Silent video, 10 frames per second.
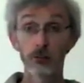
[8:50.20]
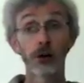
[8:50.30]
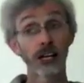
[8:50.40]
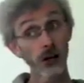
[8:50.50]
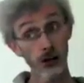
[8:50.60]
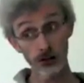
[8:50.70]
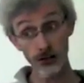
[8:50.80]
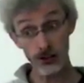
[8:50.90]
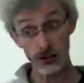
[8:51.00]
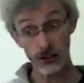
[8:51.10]

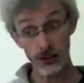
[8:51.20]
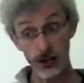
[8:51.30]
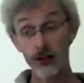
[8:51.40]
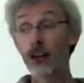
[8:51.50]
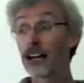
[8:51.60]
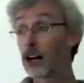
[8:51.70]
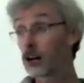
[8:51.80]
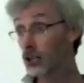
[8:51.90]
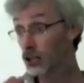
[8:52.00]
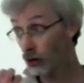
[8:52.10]
because they
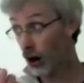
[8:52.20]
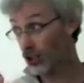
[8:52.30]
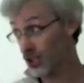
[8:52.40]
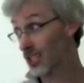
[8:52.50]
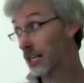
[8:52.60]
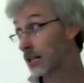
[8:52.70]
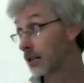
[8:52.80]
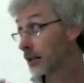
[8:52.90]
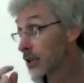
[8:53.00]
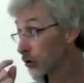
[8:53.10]
are a grass seed.
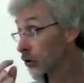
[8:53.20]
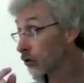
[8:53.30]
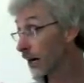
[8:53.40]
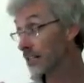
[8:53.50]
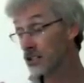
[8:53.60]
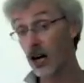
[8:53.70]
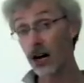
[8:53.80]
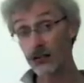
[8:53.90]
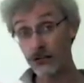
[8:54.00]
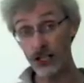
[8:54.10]
That's what grains
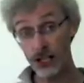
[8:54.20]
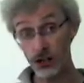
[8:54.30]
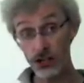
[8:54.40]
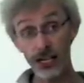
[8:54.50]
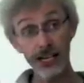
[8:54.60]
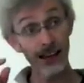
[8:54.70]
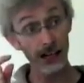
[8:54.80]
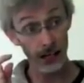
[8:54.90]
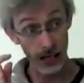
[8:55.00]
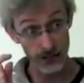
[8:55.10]
are. Phytologically they're
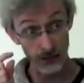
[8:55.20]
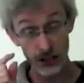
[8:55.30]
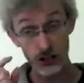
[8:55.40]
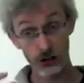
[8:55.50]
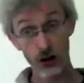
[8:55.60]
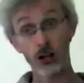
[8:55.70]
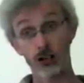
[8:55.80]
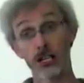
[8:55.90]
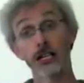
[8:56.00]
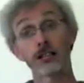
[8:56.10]
classified as grass
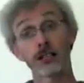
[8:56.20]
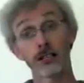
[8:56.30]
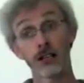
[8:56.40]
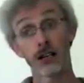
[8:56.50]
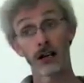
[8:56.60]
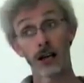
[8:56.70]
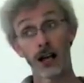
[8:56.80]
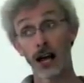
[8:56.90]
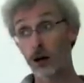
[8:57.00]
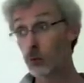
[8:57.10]
seeds.
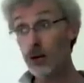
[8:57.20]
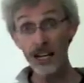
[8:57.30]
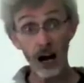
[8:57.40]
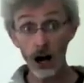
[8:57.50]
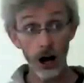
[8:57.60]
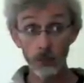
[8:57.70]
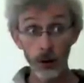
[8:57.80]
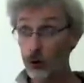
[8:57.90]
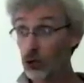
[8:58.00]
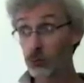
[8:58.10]
And we are
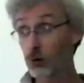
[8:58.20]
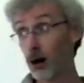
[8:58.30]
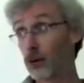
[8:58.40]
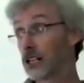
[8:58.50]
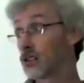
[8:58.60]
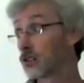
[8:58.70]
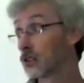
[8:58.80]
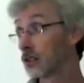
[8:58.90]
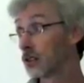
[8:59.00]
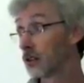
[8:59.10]
arboreal primates.
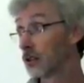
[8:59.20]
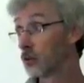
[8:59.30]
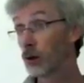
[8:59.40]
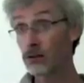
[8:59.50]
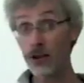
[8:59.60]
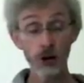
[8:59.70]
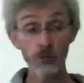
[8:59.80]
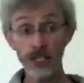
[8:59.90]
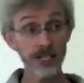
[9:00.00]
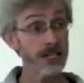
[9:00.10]
We have no
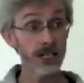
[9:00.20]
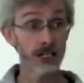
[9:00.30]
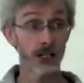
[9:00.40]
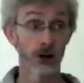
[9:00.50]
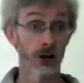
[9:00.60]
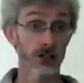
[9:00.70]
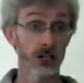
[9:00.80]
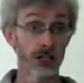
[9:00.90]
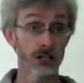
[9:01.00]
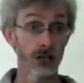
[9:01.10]
business eating grass
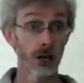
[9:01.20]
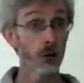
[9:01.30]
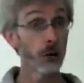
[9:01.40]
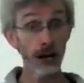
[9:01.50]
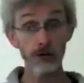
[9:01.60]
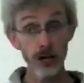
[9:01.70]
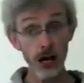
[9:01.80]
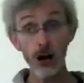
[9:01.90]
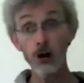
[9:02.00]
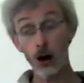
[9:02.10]
seeds. We have
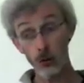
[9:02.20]
no